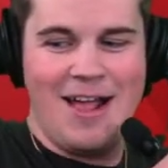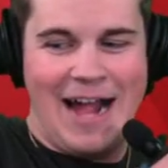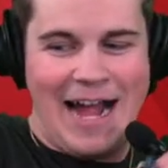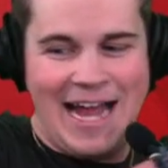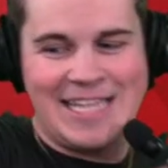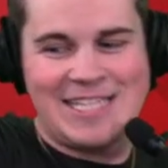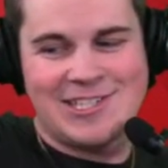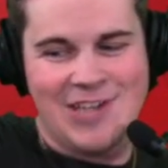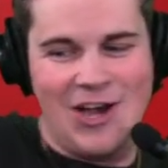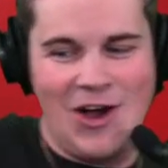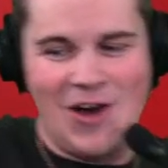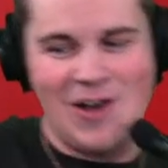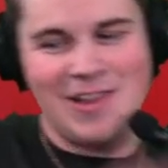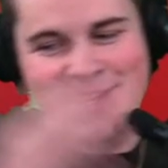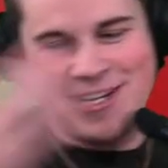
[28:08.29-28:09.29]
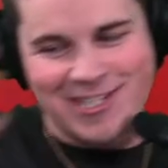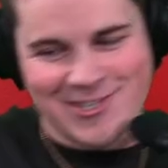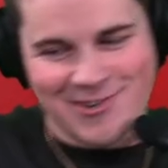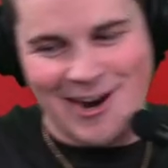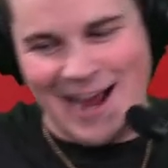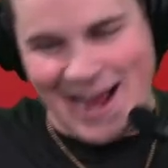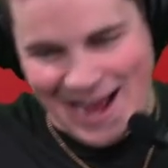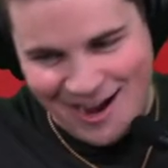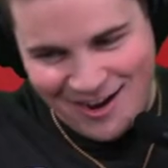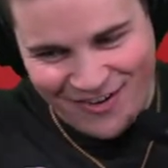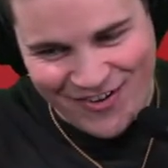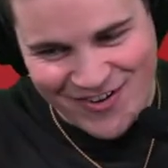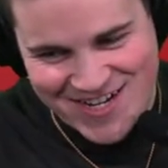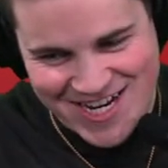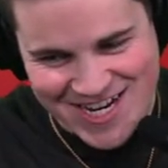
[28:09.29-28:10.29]
I saw a
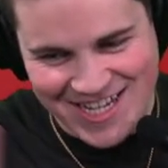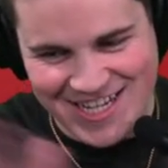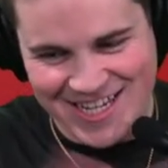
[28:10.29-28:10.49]
draft.